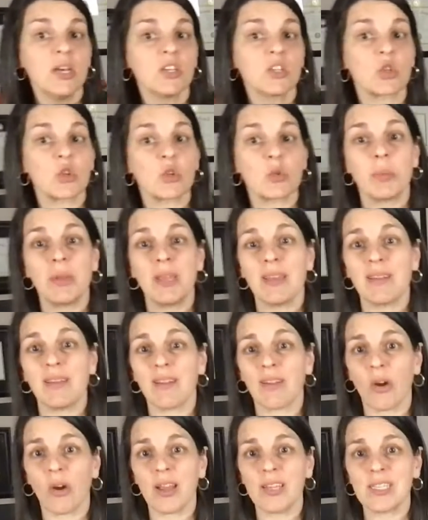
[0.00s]
So they're being
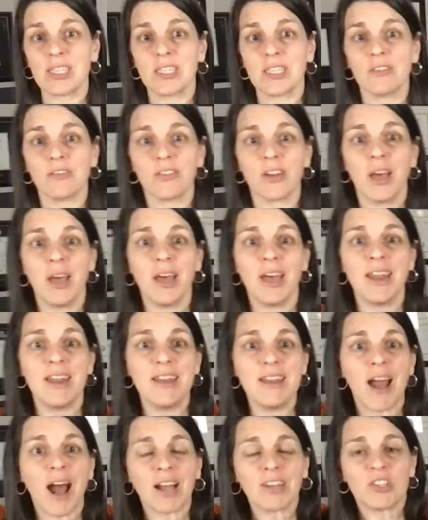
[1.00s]
aggressive,
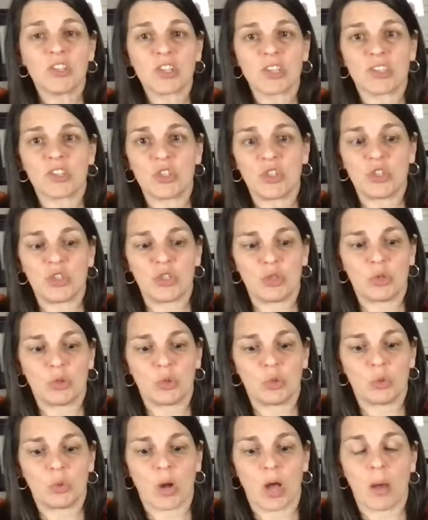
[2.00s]
not just
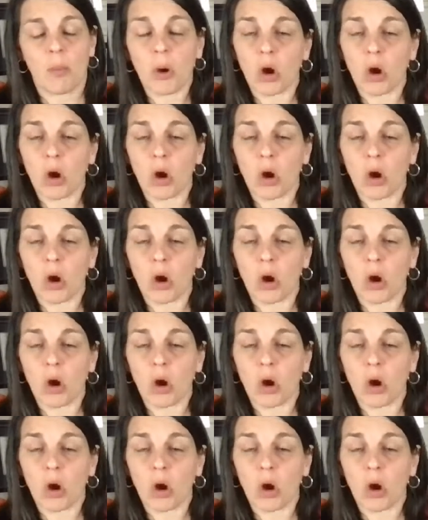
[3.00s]
to